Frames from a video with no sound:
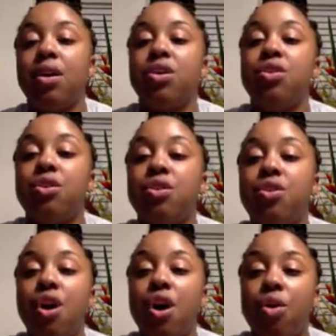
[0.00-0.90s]
your
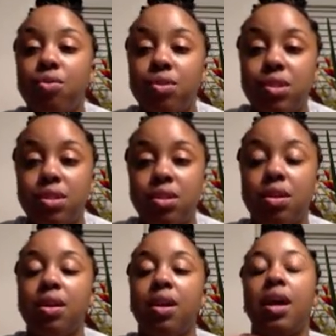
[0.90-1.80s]
notes
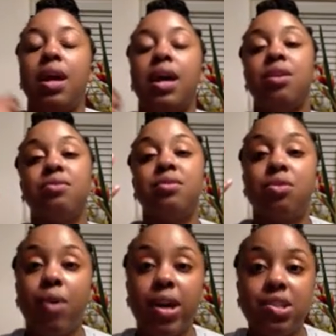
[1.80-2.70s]
and those
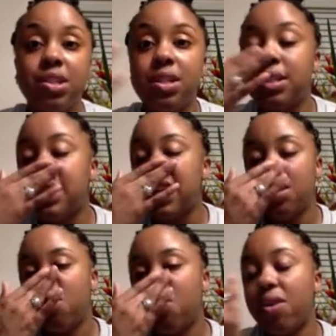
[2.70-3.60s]
questions,
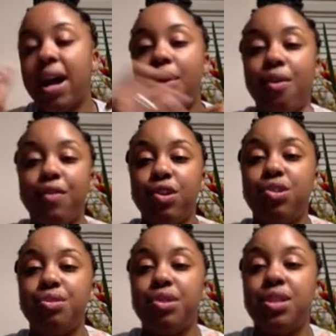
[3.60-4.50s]
either or, however you
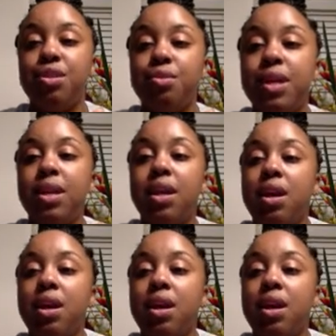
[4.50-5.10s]
choose to do it,